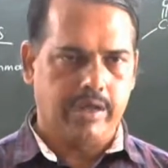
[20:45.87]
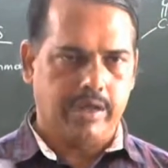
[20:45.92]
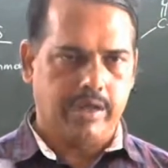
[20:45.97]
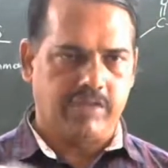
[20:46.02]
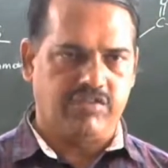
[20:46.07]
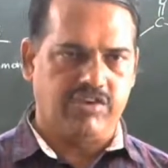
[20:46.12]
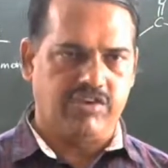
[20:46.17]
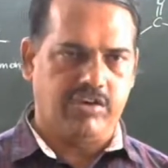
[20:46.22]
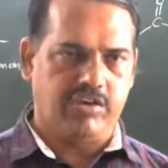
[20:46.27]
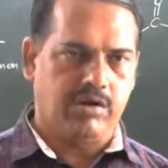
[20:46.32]

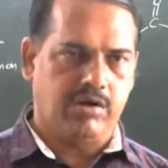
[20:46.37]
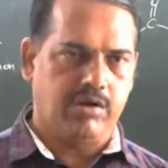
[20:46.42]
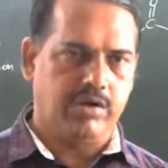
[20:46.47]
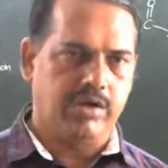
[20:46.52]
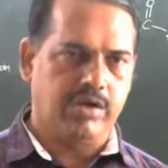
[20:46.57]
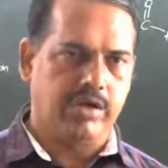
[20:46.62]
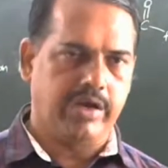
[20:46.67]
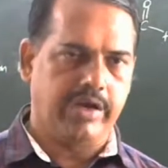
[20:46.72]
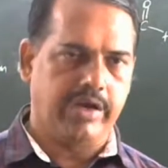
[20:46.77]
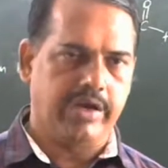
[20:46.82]

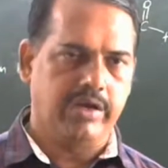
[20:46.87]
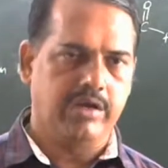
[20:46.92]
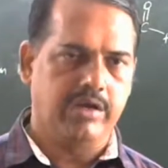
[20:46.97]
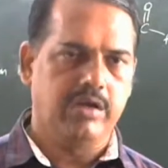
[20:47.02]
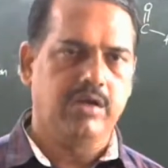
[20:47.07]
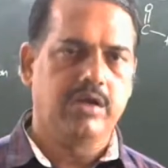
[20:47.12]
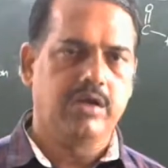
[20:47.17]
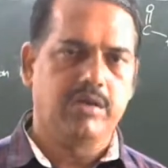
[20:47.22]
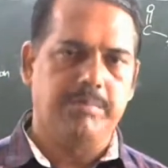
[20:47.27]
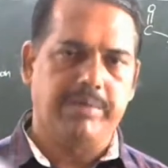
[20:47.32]

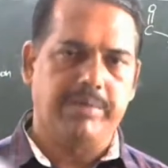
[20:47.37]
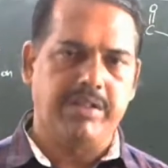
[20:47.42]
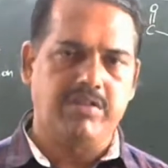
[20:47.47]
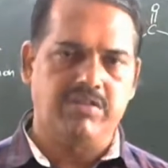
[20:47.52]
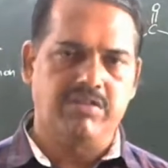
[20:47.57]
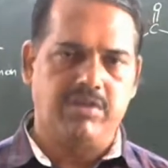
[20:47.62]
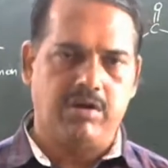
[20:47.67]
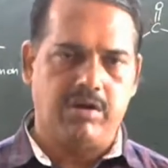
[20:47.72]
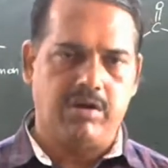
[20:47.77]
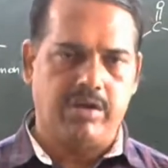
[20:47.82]
acetaldehyde,
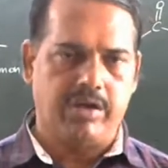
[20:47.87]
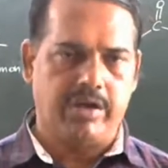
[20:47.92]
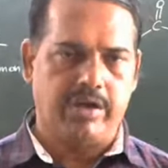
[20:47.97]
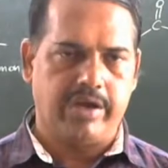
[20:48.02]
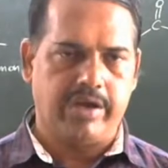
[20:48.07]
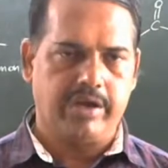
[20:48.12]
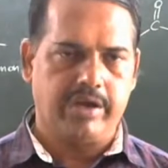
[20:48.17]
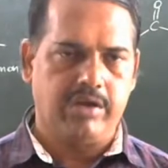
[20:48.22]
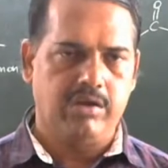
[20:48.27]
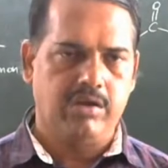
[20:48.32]

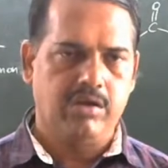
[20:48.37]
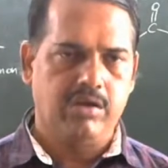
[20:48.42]
benzaldehyde.